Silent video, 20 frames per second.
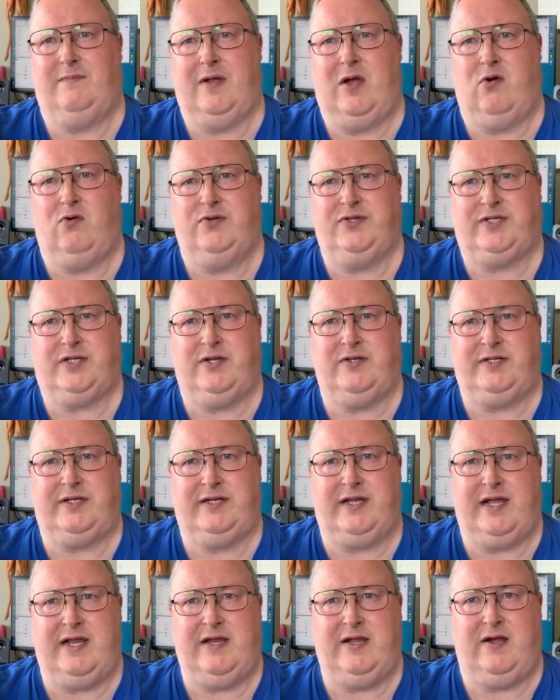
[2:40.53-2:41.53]
also
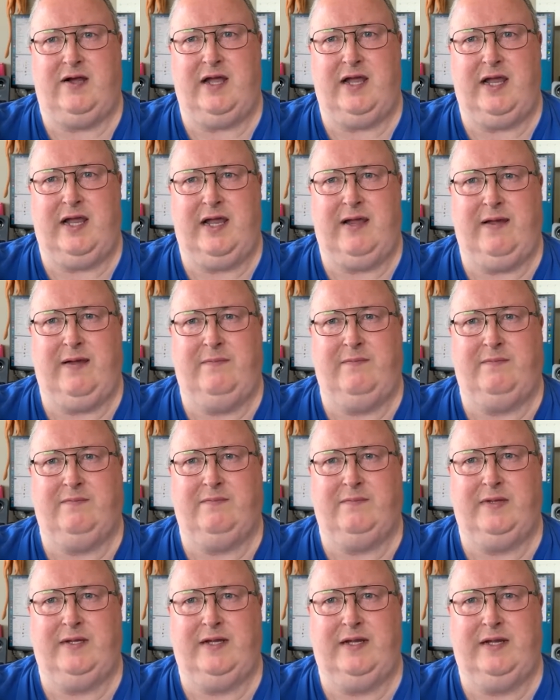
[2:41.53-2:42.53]
today I am
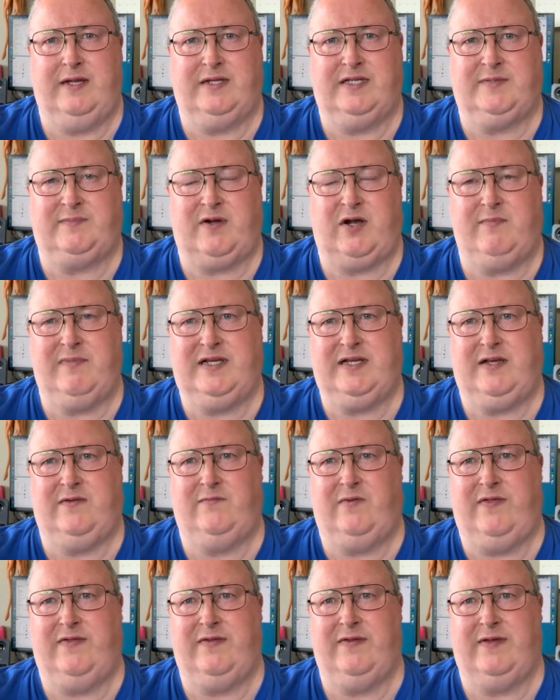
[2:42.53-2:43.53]
experimenting
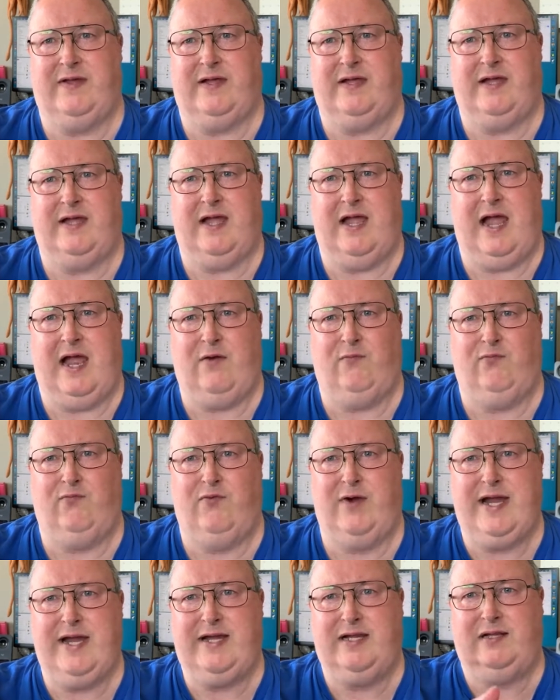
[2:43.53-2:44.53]
with a
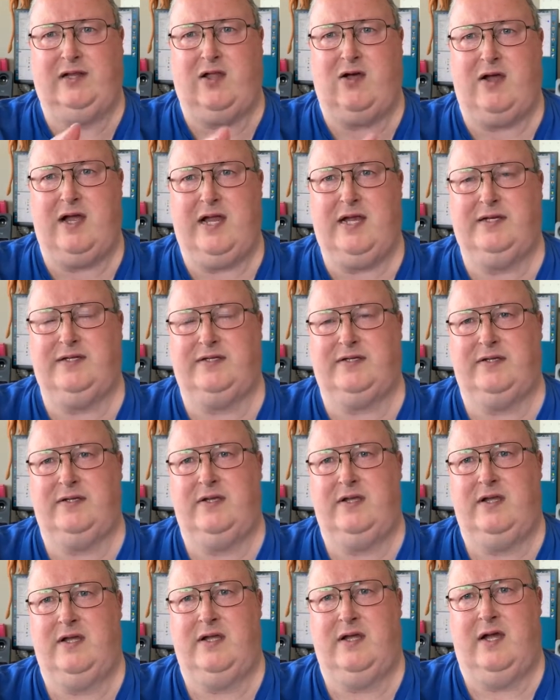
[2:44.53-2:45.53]
ring light.
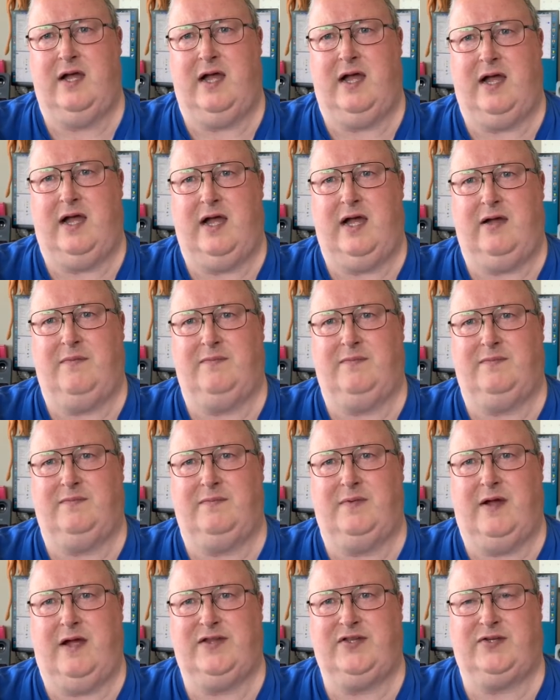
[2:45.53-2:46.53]

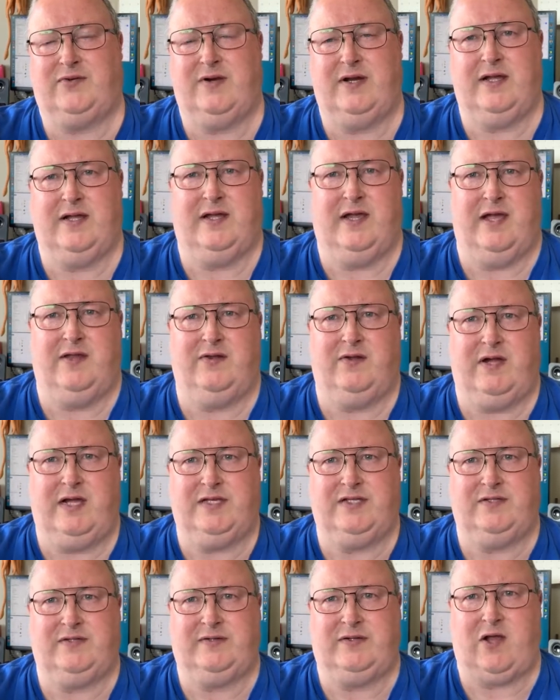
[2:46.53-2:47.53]
I saw a
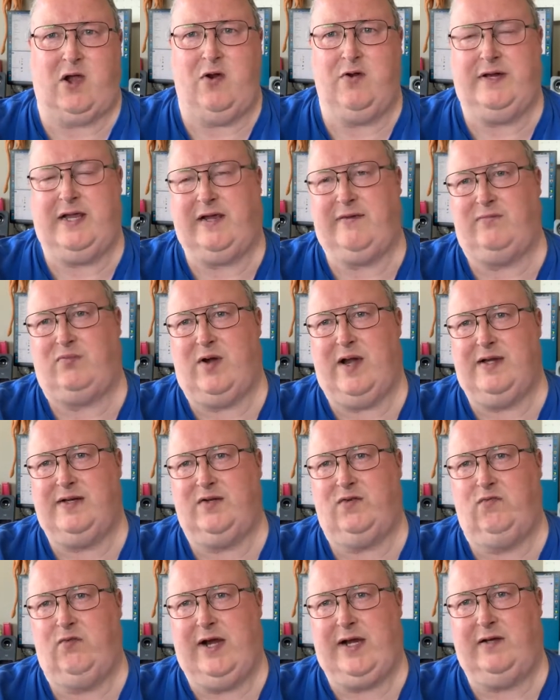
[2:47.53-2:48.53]
nice Kodak
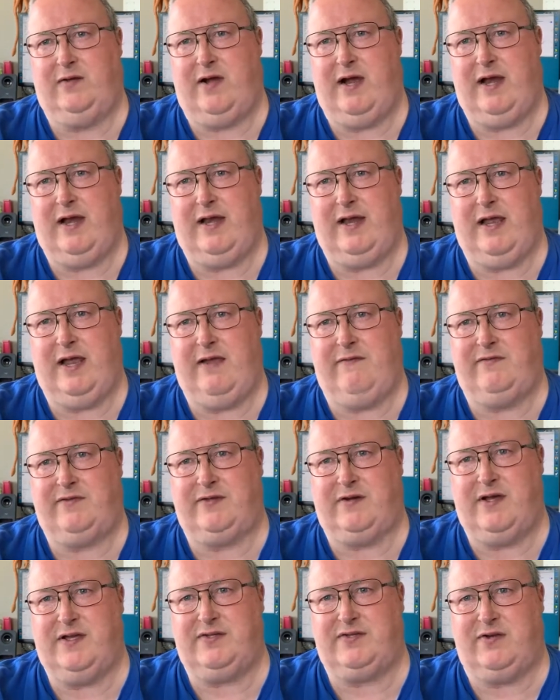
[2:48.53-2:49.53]
branded ring light
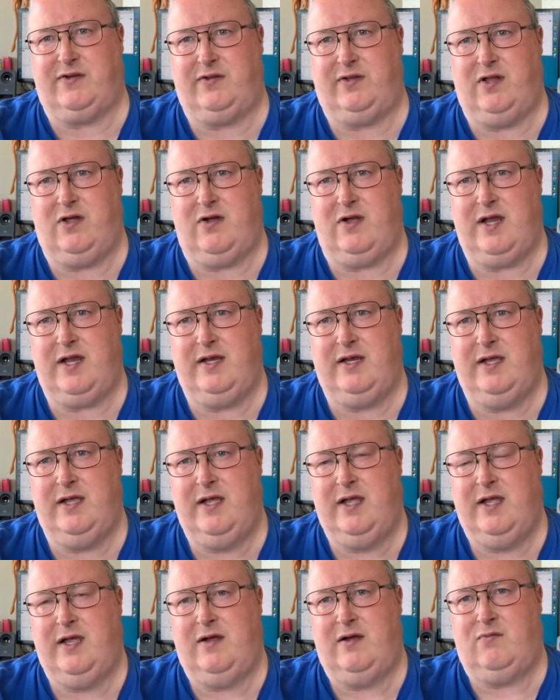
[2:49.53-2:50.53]
advertised online,
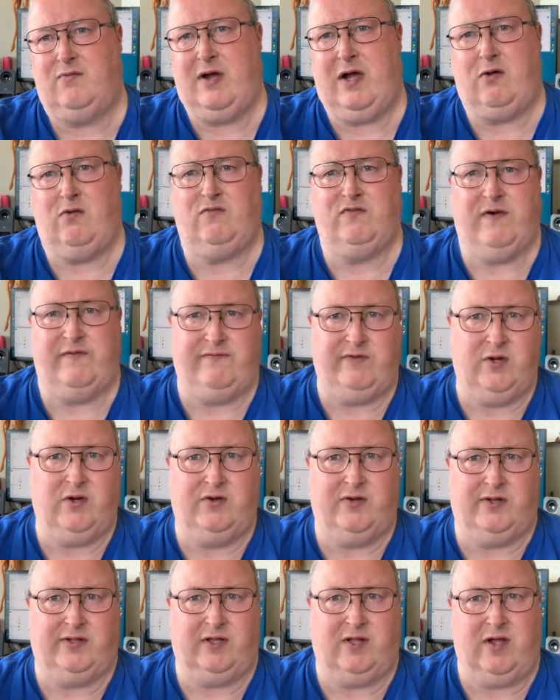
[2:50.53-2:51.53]
well
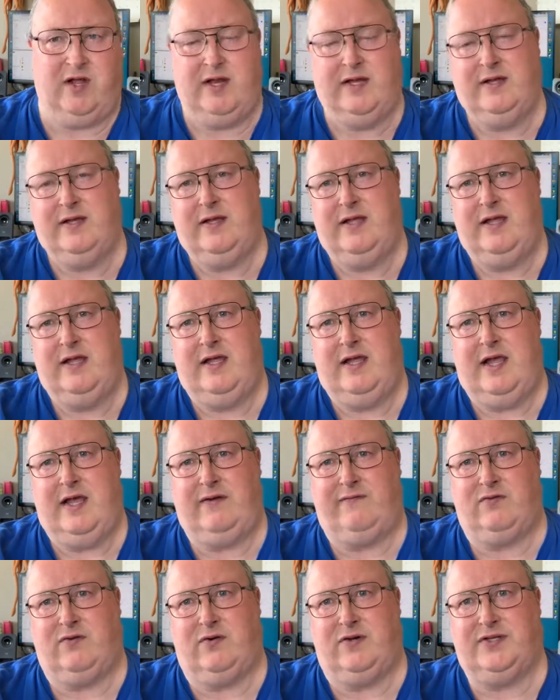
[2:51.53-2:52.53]
reviewed online, and
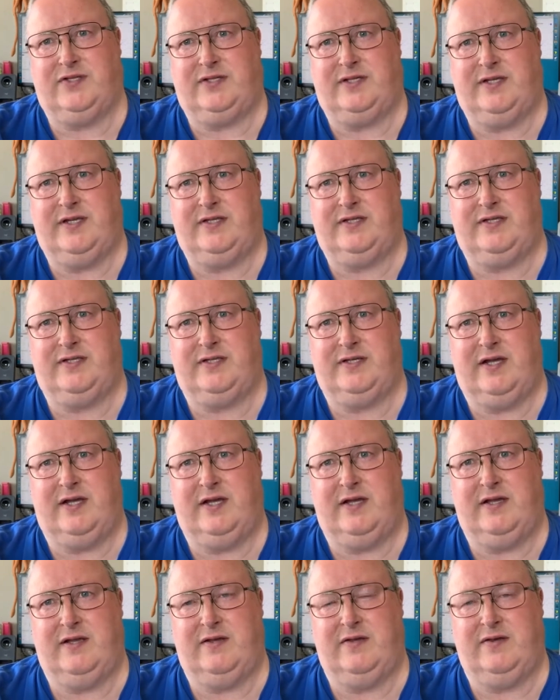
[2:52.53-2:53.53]
of course it's
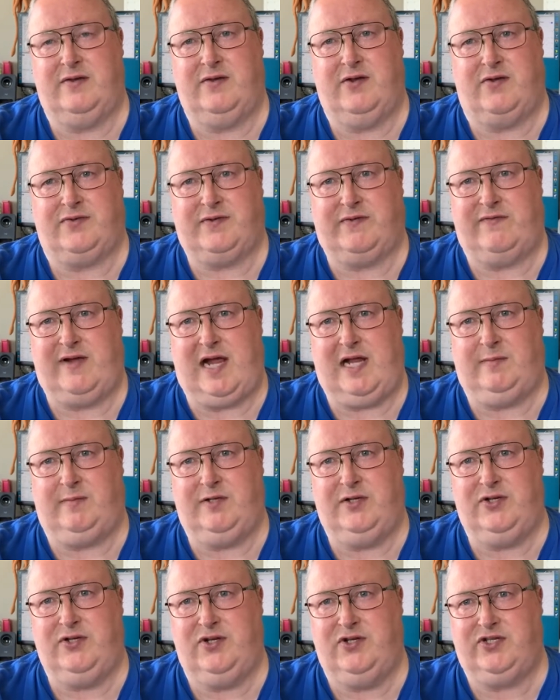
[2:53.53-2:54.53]
not available
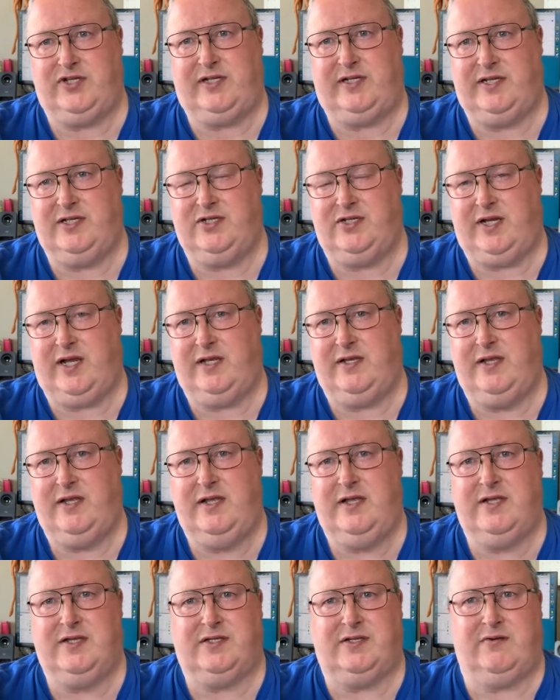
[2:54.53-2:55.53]
in New Zealand yet.
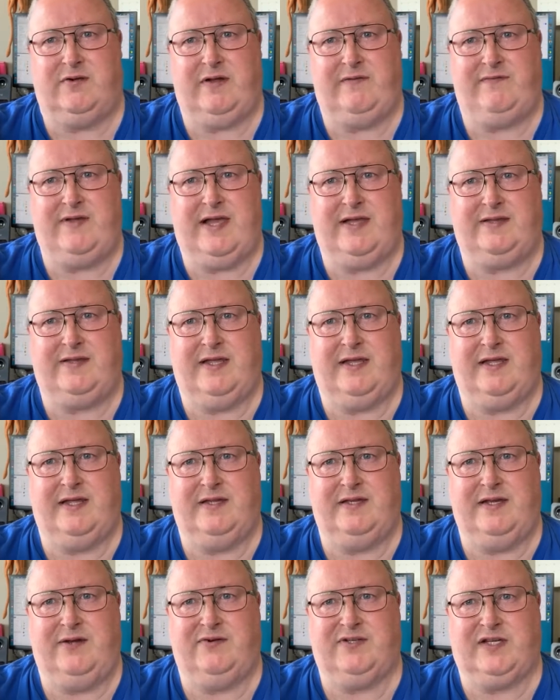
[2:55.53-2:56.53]
So I found the
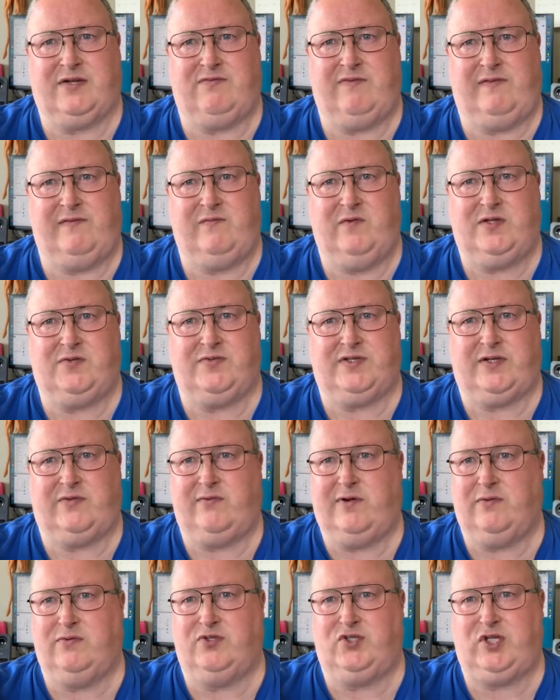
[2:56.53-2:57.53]
nearest equivalent, which was a
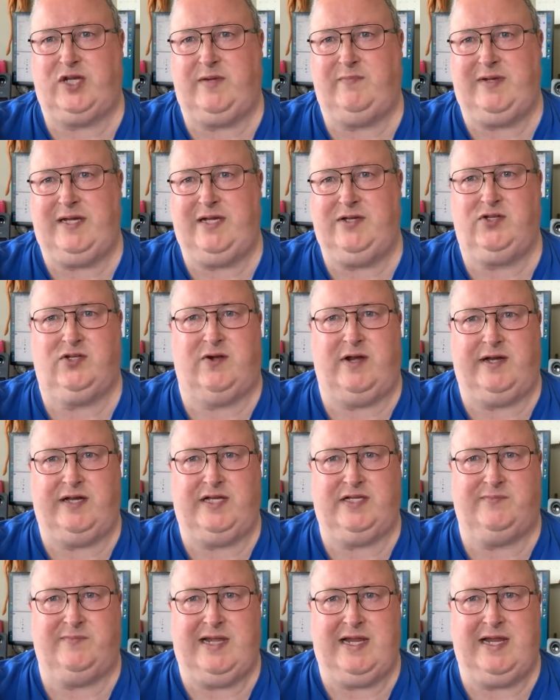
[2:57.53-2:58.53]
real cheapy
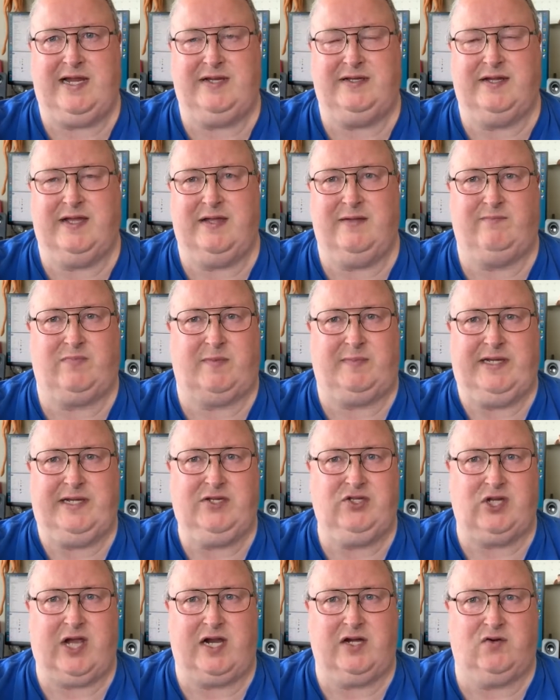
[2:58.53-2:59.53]
Chinese made, probably
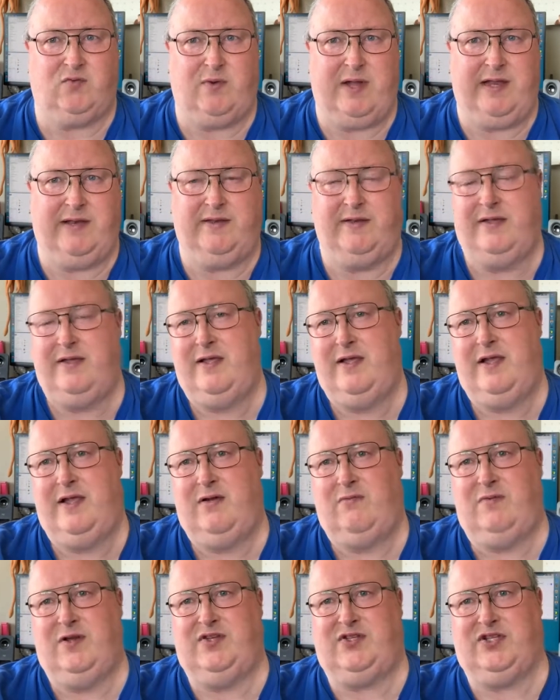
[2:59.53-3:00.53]
junk one,
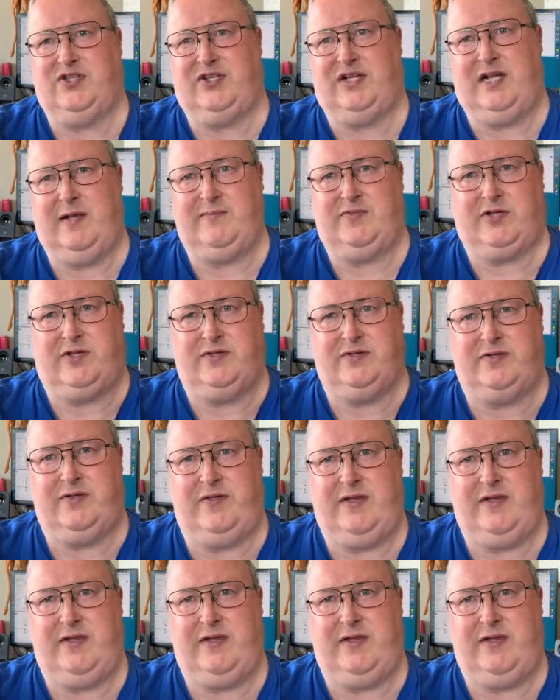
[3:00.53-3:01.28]
which just clips onto